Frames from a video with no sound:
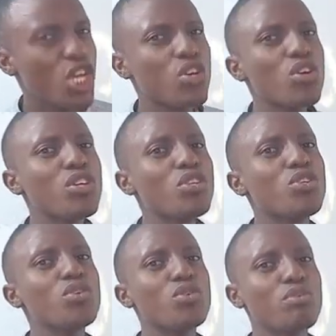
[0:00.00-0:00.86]
Cold
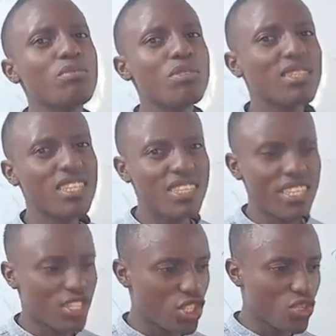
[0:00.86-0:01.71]
rooms, these are
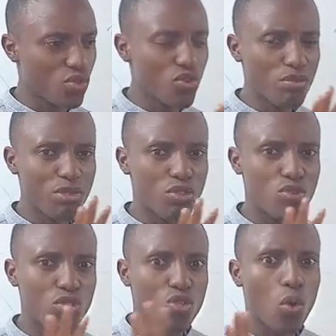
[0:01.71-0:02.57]
just rooms to
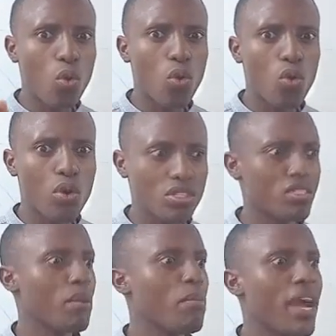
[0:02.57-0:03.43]
store
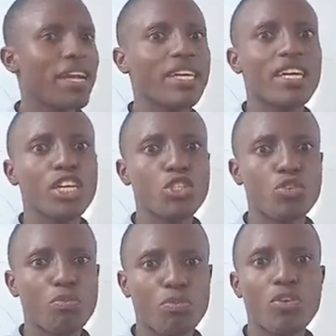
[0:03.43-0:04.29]
some
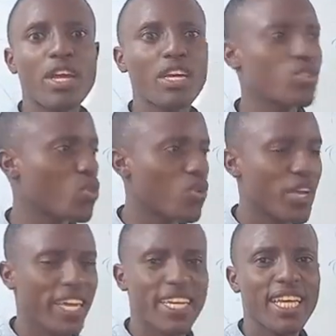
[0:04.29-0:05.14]
agricultural products or
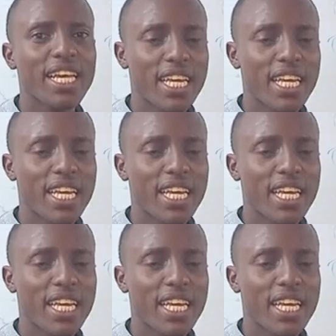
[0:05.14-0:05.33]
any